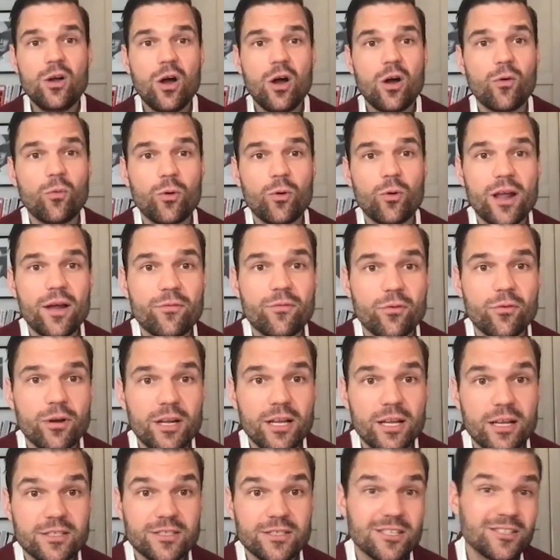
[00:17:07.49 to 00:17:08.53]
or whatever it
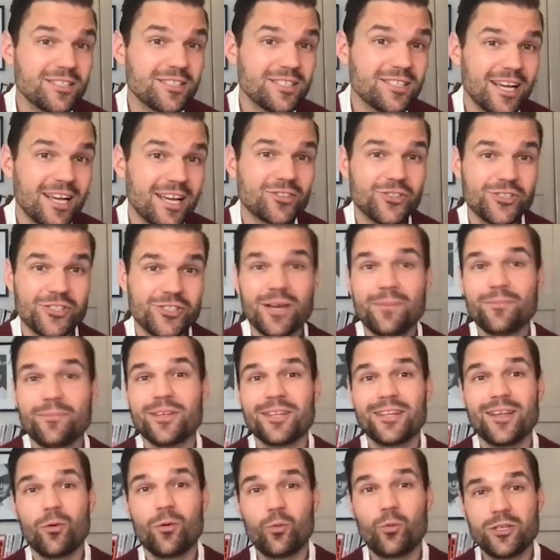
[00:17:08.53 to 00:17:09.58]
is. This is actually
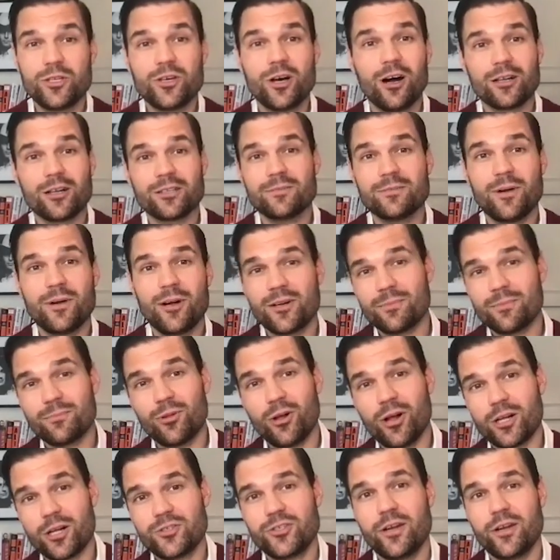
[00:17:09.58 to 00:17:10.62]
something that we talked about in
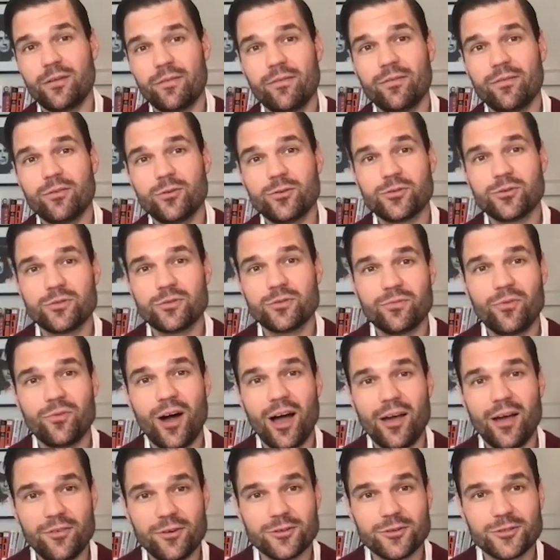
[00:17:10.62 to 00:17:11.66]
Blockchain Revolution
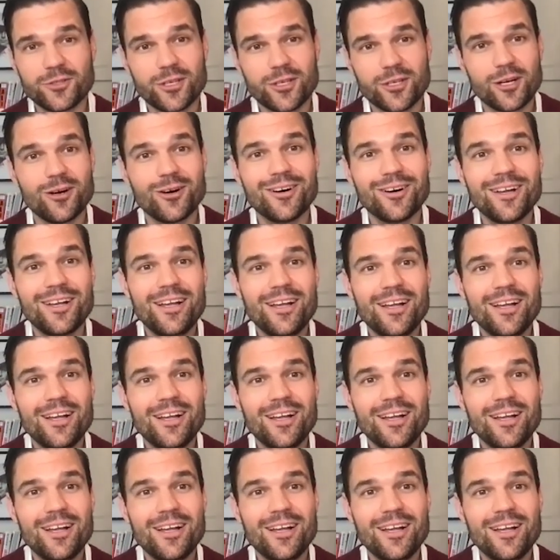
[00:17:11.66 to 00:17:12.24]
5 years ago.